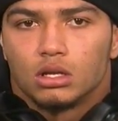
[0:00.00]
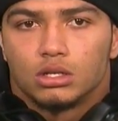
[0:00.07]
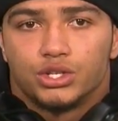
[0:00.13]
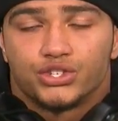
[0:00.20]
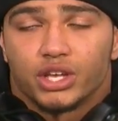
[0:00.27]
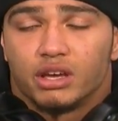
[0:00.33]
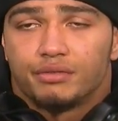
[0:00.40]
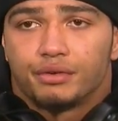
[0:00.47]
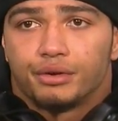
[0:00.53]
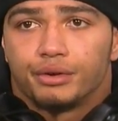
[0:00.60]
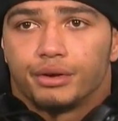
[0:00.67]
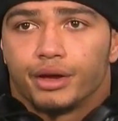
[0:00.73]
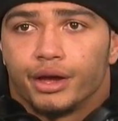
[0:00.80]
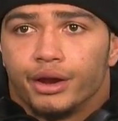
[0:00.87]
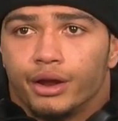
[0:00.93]
Just
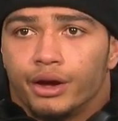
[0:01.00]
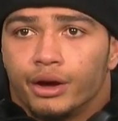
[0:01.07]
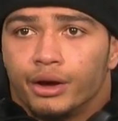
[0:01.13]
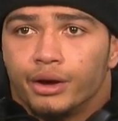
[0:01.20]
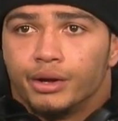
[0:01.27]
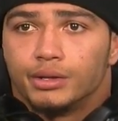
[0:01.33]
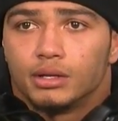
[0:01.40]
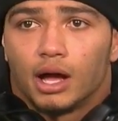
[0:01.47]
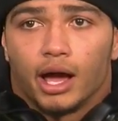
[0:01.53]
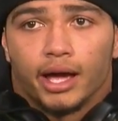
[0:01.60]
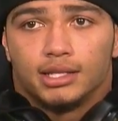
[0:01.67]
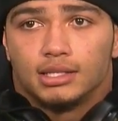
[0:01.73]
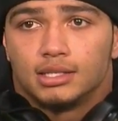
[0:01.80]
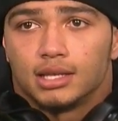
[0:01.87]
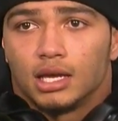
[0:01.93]
effort, and uh, I
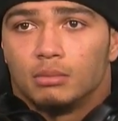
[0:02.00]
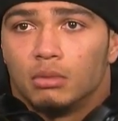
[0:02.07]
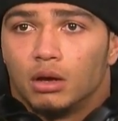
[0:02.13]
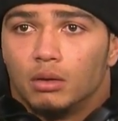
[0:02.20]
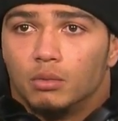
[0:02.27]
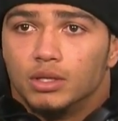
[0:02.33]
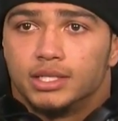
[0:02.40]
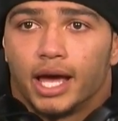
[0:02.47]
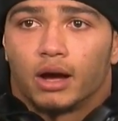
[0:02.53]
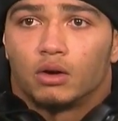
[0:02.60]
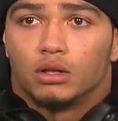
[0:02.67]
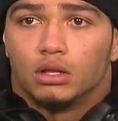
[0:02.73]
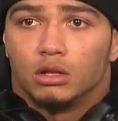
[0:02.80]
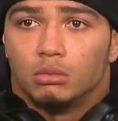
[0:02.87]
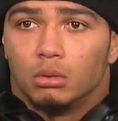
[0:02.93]
hate to say, but we
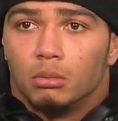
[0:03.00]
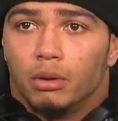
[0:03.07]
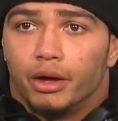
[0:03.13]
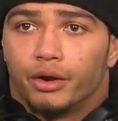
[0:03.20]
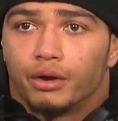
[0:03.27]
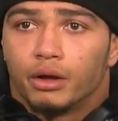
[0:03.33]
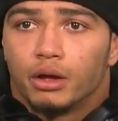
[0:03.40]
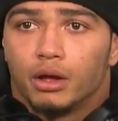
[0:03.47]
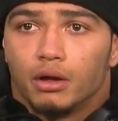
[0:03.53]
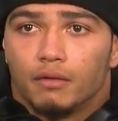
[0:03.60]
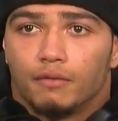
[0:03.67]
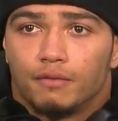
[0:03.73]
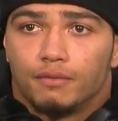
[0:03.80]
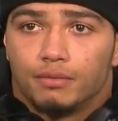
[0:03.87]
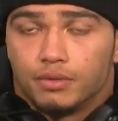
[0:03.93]
tackled a little bit better
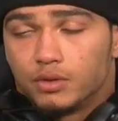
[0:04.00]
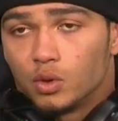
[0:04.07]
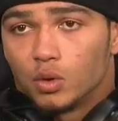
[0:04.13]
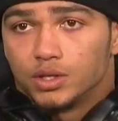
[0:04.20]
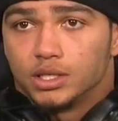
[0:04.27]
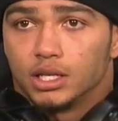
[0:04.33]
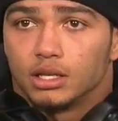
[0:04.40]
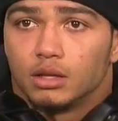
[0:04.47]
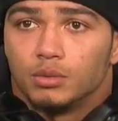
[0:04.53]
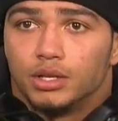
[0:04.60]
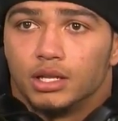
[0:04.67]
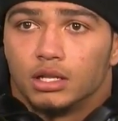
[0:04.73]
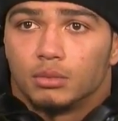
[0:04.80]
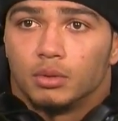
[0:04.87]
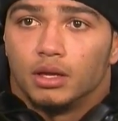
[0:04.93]
towards the end than we
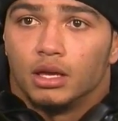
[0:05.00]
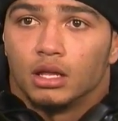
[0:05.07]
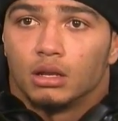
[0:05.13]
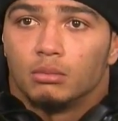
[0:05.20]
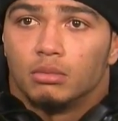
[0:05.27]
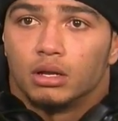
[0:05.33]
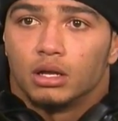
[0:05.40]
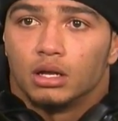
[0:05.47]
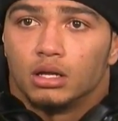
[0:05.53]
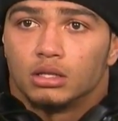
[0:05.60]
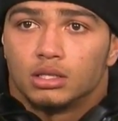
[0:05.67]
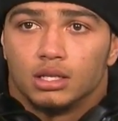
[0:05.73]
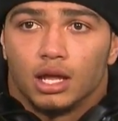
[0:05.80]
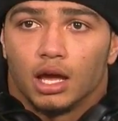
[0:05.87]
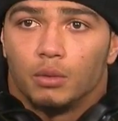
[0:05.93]
did at the beginning. But uh,
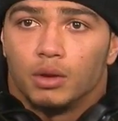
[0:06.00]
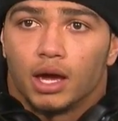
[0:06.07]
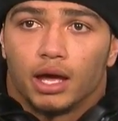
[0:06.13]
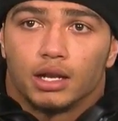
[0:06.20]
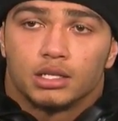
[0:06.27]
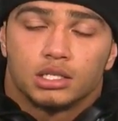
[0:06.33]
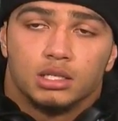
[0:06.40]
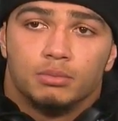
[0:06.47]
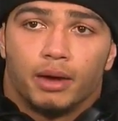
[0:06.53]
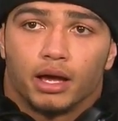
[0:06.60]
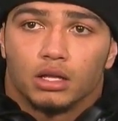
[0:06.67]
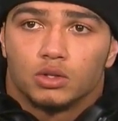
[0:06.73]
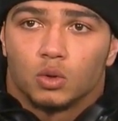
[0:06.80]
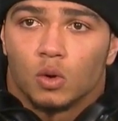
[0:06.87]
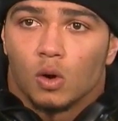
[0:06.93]
today we kind of slipped
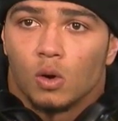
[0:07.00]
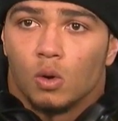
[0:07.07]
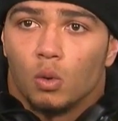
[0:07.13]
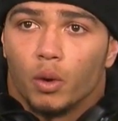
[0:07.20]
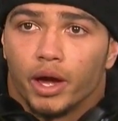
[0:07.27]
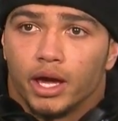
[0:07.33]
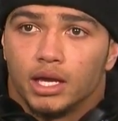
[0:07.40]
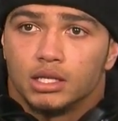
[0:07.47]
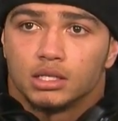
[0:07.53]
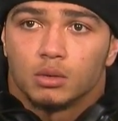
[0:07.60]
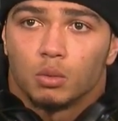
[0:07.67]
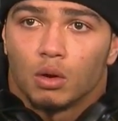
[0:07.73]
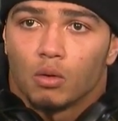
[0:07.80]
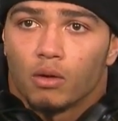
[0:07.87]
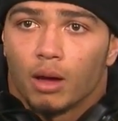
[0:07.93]
back into our old ways
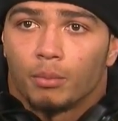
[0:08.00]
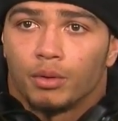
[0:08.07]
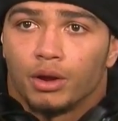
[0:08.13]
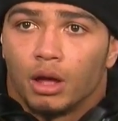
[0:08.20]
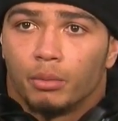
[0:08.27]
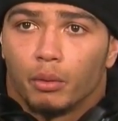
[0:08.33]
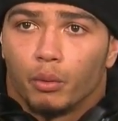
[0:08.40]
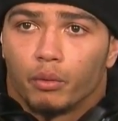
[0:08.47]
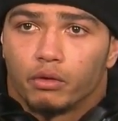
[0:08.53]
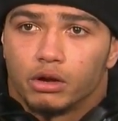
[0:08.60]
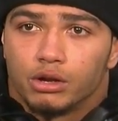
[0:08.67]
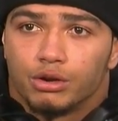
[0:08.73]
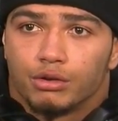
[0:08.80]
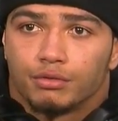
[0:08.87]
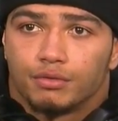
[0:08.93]
and weren't wrapping up and weren't
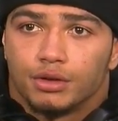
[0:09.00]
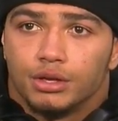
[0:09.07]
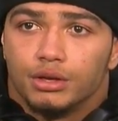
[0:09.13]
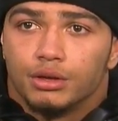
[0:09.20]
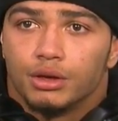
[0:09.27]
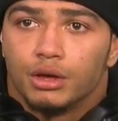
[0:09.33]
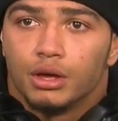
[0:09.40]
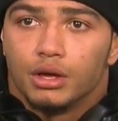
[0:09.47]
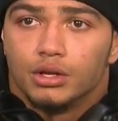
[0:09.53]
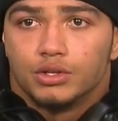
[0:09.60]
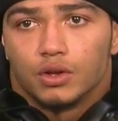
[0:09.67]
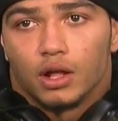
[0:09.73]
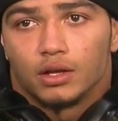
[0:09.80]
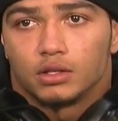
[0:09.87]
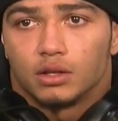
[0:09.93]
running our feet.
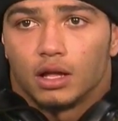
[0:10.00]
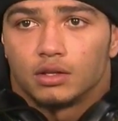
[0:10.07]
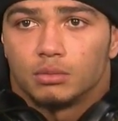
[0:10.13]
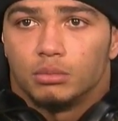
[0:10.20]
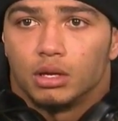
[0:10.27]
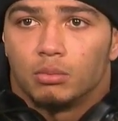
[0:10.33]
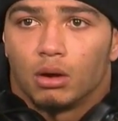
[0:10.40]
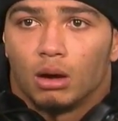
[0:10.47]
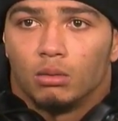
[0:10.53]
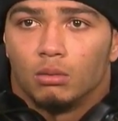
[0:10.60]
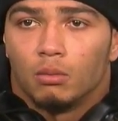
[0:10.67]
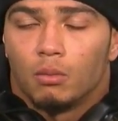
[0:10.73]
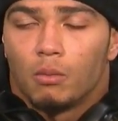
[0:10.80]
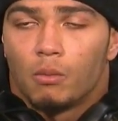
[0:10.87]
So that's a, that's a big problem.